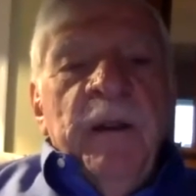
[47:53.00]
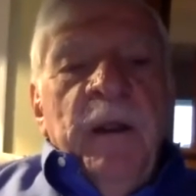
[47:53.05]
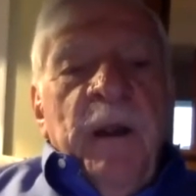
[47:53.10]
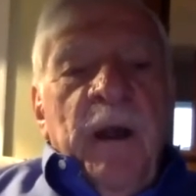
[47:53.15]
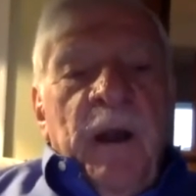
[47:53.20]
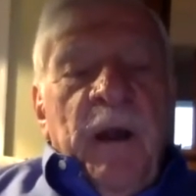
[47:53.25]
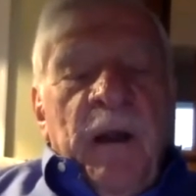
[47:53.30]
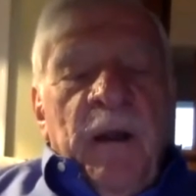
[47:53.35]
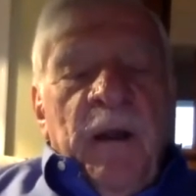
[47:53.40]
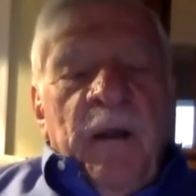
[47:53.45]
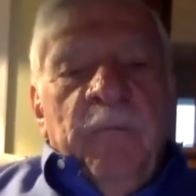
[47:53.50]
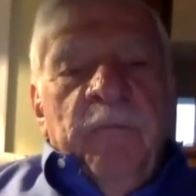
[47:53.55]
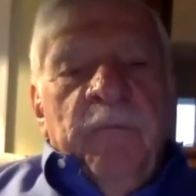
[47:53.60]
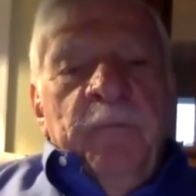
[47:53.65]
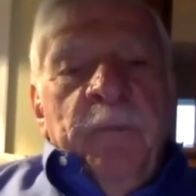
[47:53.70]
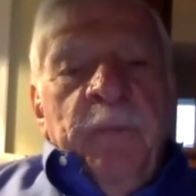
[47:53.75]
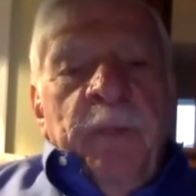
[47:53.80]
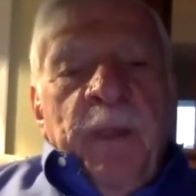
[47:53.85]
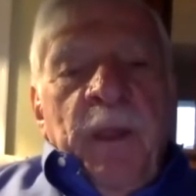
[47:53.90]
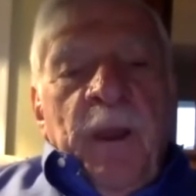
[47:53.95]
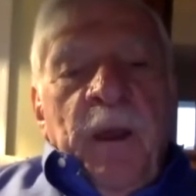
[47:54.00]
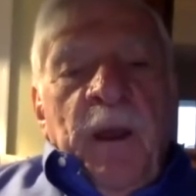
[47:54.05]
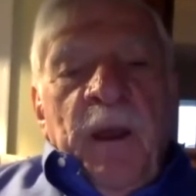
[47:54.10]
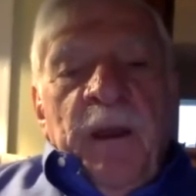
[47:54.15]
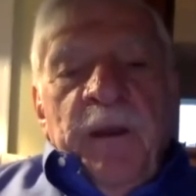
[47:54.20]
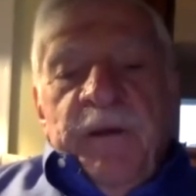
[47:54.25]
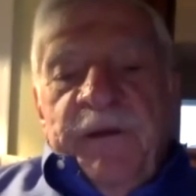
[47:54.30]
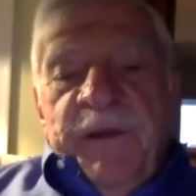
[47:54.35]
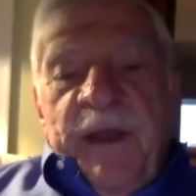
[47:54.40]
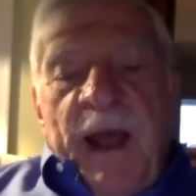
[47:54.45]
um,
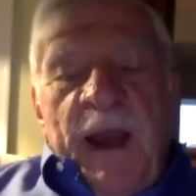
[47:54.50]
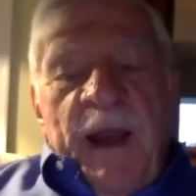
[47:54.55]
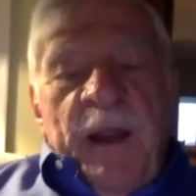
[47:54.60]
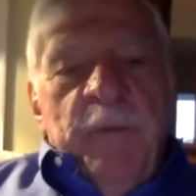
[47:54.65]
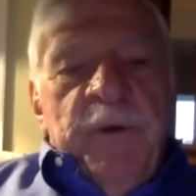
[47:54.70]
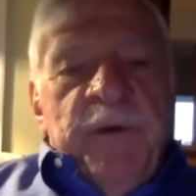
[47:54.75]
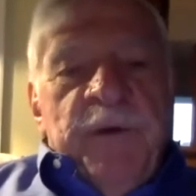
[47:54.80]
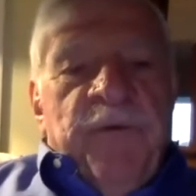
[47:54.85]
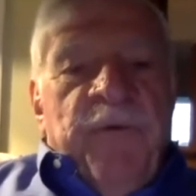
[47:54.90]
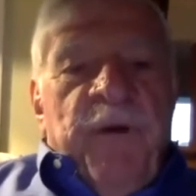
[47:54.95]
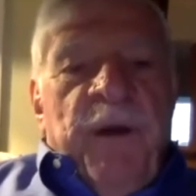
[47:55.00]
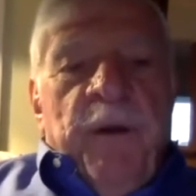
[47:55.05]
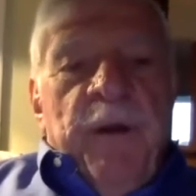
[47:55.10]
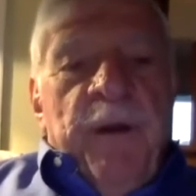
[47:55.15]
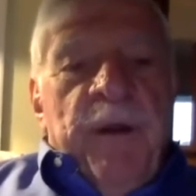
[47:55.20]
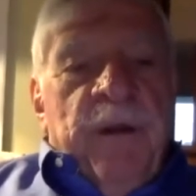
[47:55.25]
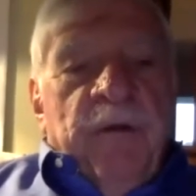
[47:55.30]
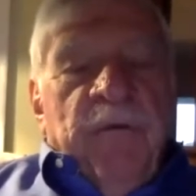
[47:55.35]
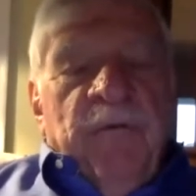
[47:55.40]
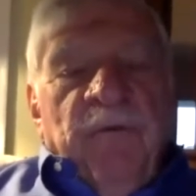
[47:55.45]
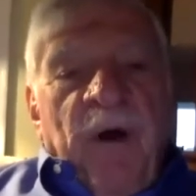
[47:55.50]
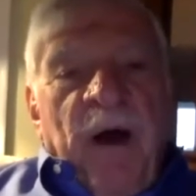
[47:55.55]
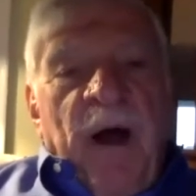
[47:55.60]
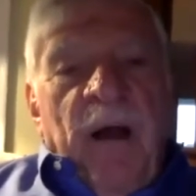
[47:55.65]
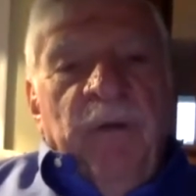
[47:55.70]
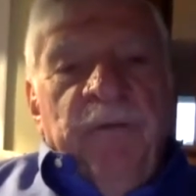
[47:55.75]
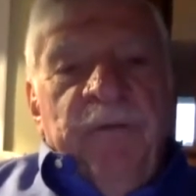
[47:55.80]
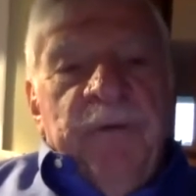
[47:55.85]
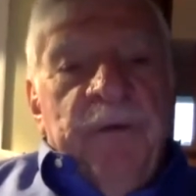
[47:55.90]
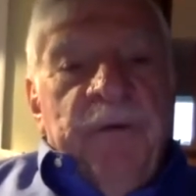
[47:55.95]
and Sally was very
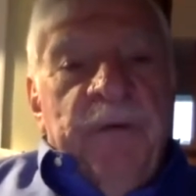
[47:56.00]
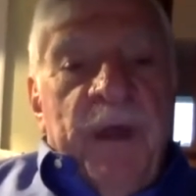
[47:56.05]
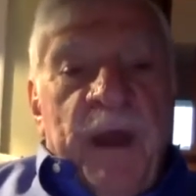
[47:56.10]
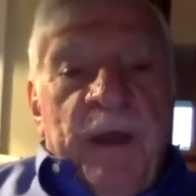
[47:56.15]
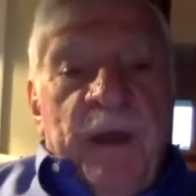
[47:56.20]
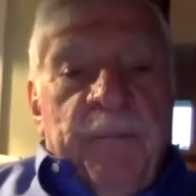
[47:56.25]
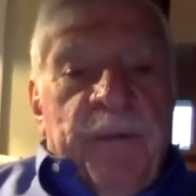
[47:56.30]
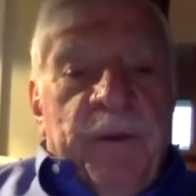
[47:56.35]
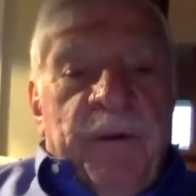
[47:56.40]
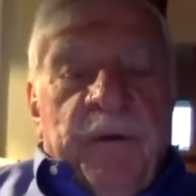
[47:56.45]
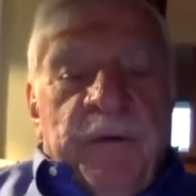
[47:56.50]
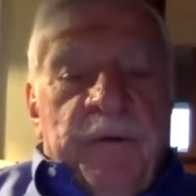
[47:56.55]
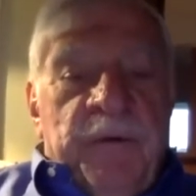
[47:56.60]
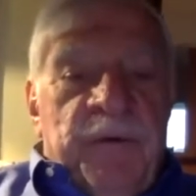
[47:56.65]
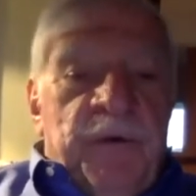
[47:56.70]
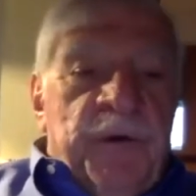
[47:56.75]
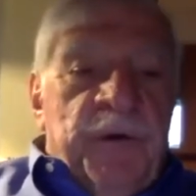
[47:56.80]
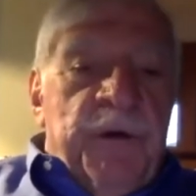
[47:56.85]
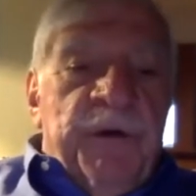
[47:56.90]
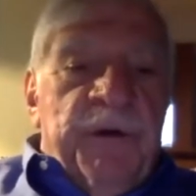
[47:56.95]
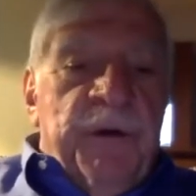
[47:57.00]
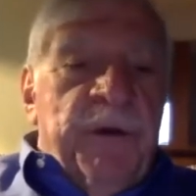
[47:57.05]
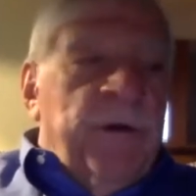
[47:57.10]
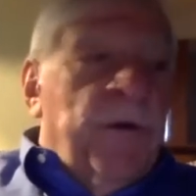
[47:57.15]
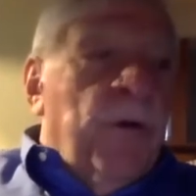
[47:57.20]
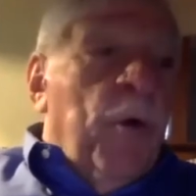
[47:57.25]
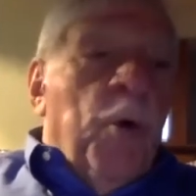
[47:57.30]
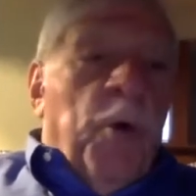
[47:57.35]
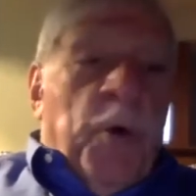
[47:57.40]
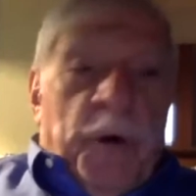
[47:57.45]
involved in that because she's an
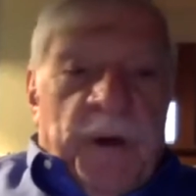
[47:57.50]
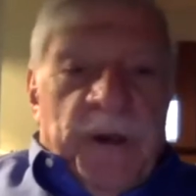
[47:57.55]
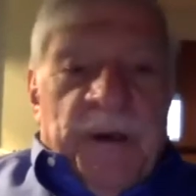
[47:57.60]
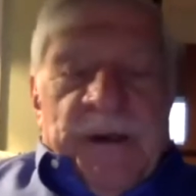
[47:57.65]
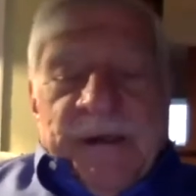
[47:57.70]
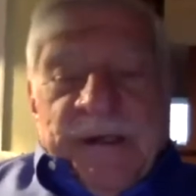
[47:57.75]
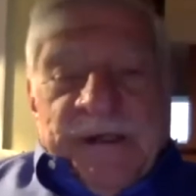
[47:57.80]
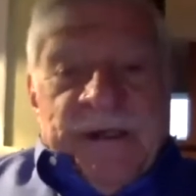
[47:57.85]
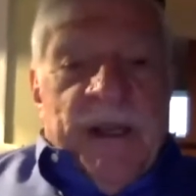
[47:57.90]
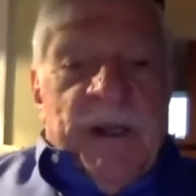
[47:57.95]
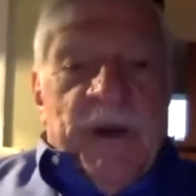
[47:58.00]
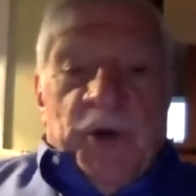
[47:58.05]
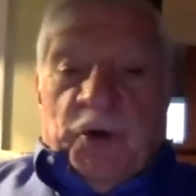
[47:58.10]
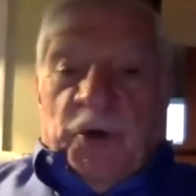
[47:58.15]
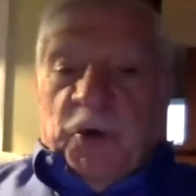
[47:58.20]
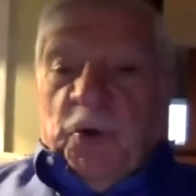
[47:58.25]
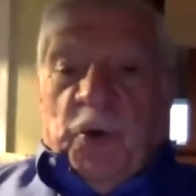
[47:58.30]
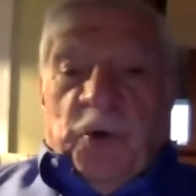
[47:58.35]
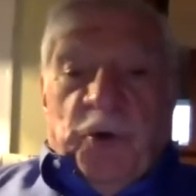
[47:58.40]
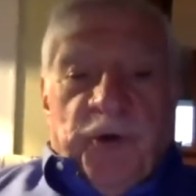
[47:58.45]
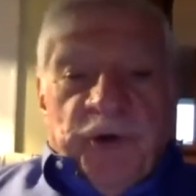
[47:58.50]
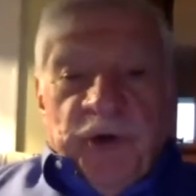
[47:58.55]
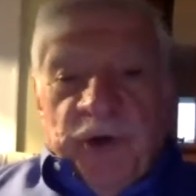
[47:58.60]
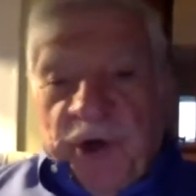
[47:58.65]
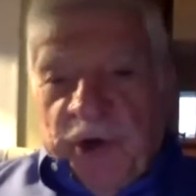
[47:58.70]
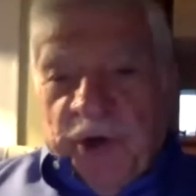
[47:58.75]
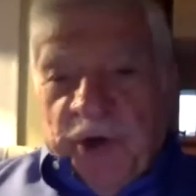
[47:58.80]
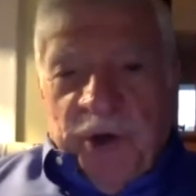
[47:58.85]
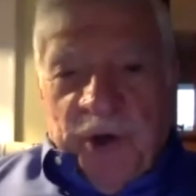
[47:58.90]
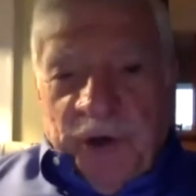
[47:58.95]
organizational
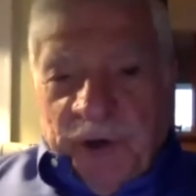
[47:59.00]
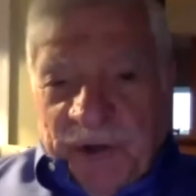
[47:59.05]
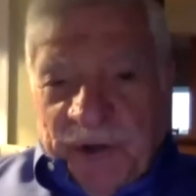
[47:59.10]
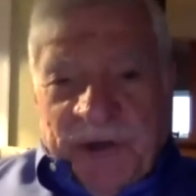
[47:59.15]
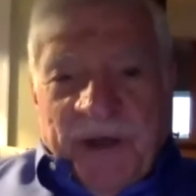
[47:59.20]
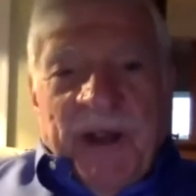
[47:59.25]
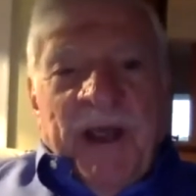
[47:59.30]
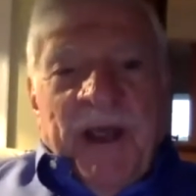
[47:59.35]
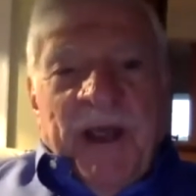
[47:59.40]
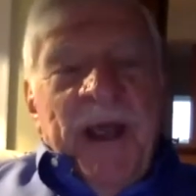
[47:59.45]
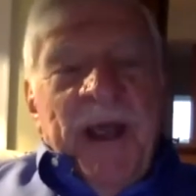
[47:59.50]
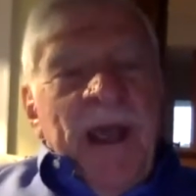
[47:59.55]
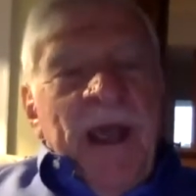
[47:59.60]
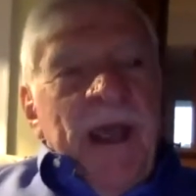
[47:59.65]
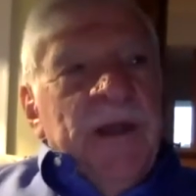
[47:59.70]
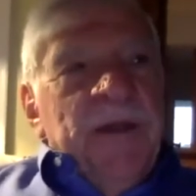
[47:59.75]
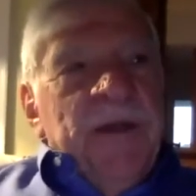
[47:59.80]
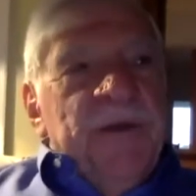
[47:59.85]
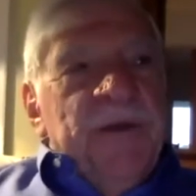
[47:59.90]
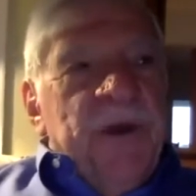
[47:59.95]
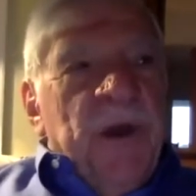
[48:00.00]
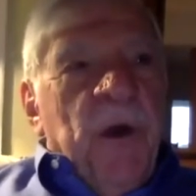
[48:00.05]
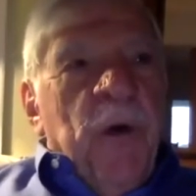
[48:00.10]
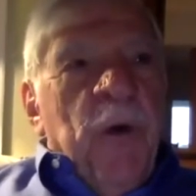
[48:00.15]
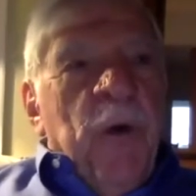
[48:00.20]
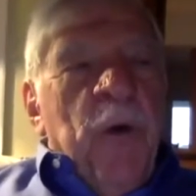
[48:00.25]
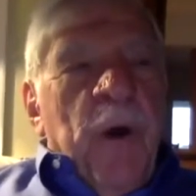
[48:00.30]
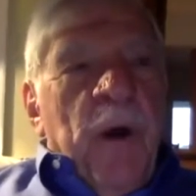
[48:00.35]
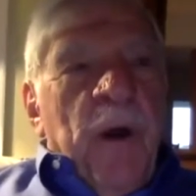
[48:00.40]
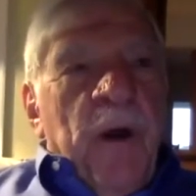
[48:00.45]
genius. And
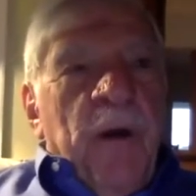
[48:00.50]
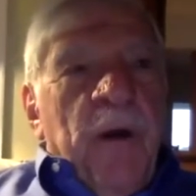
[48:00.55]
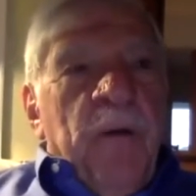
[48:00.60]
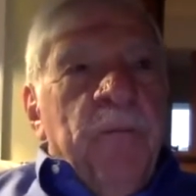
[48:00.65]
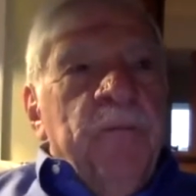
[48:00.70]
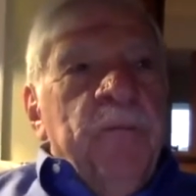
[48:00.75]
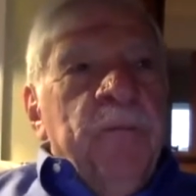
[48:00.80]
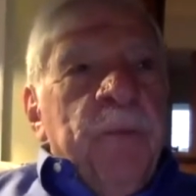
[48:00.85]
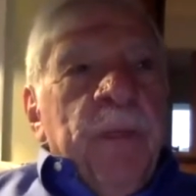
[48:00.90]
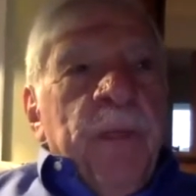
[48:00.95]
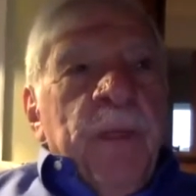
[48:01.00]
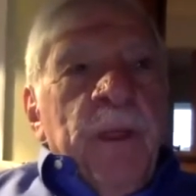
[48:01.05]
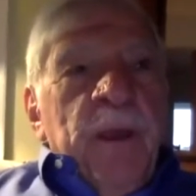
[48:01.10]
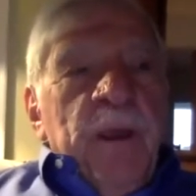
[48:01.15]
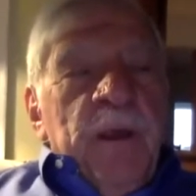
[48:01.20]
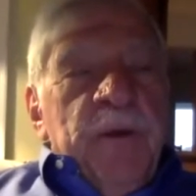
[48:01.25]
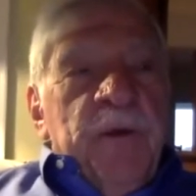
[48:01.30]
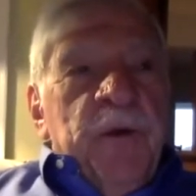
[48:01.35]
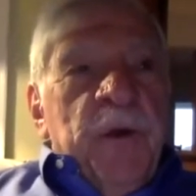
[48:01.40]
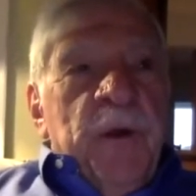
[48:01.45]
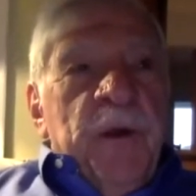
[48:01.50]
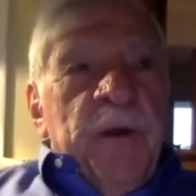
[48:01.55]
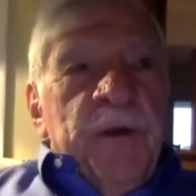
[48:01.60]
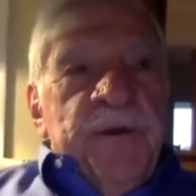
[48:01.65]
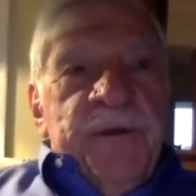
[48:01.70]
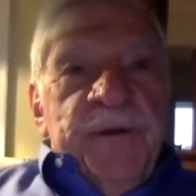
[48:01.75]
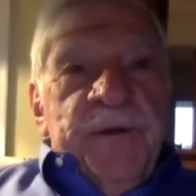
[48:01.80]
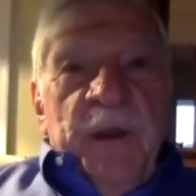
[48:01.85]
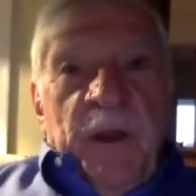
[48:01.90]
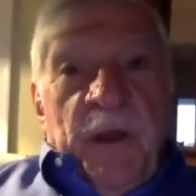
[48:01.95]
so um, it took
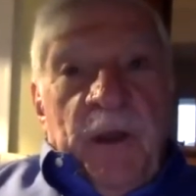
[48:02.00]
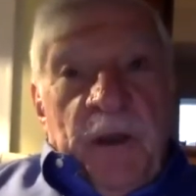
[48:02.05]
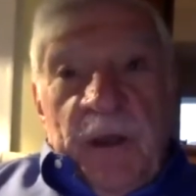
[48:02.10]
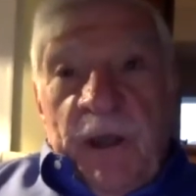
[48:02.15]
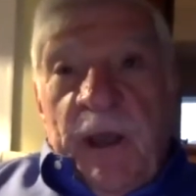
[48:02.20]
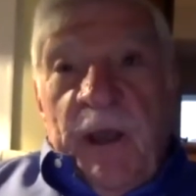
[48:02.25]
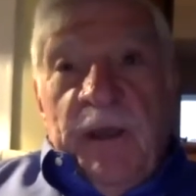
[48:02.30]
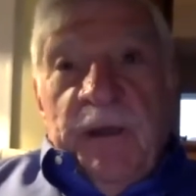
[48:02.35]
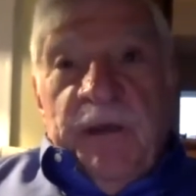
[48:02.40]
us, uh, again,